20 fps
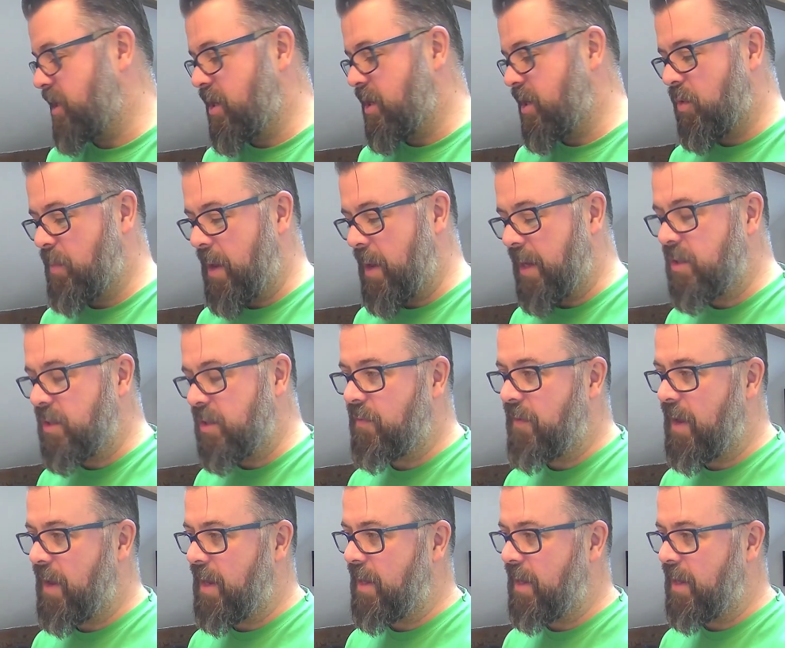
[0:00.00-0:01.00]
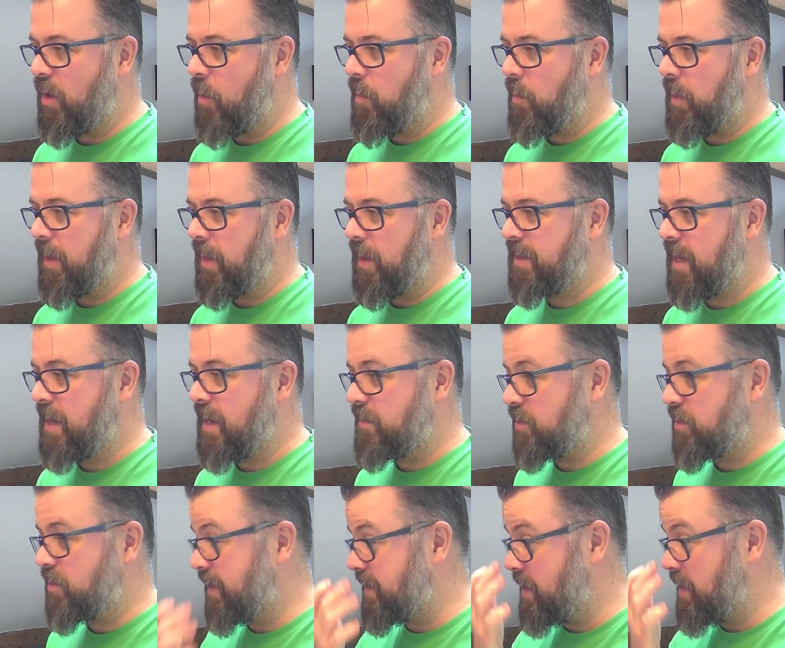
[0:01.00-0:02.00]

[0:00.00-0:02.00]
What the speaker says: you could make some fairly complex games on this in